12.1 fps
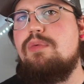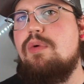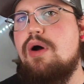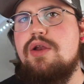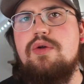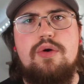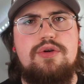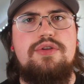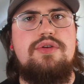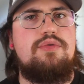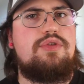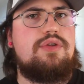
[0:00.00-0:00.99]
one or
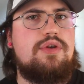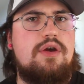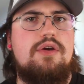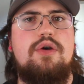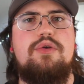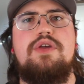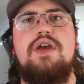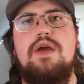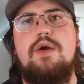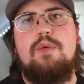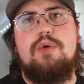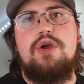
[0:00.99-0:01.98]
two scenarios
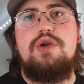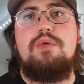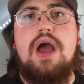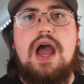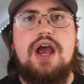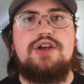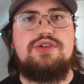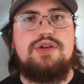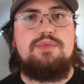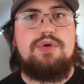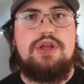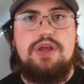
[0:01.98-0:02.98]
where you
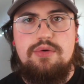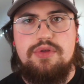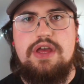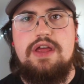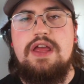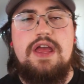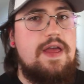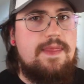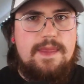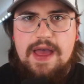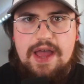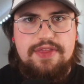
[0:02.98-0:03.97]
actually would use it,
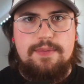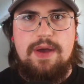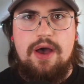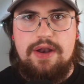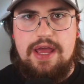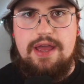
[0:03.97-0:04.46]
and that's about